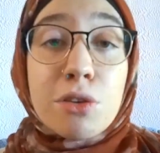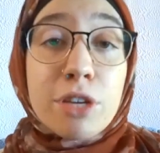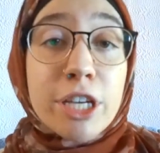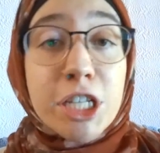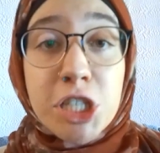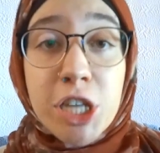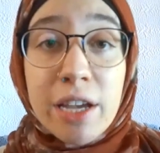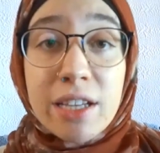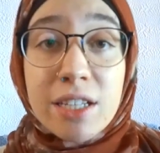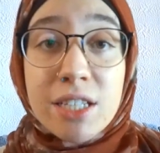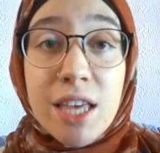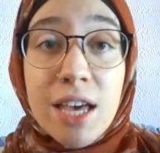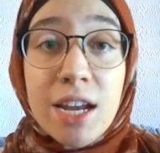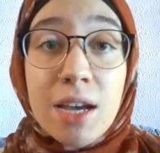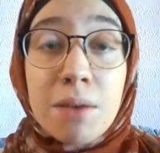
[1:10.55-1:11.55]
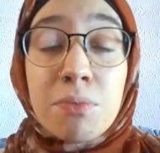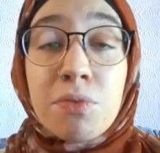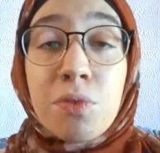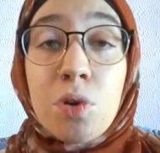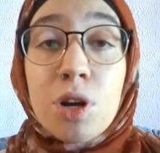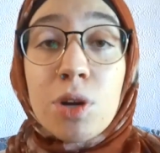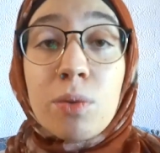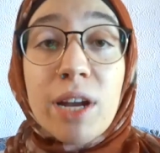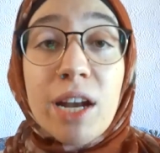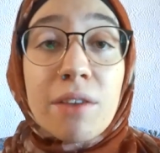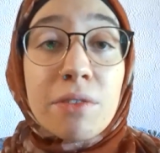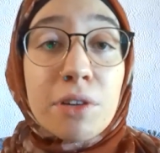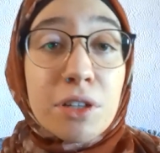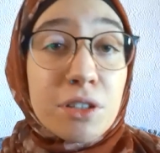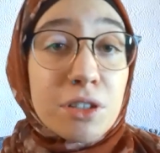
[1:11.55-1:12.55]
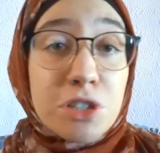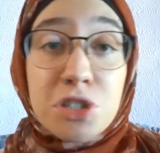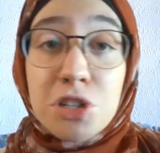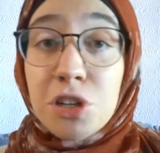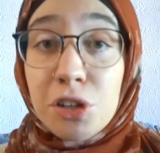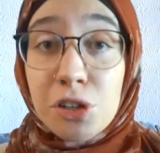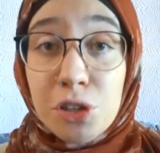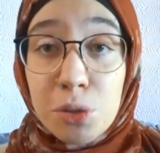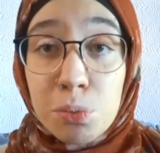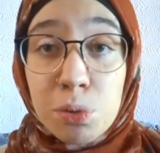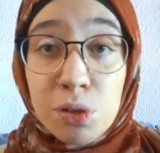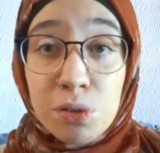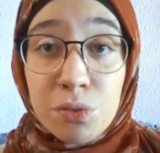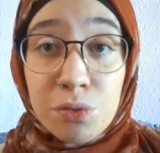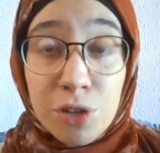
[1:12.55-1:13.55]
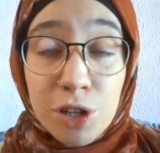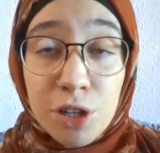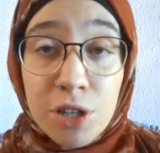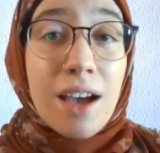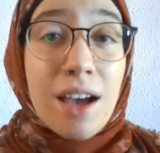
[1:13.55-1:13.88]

You can change that up for whatever sugar you prefer.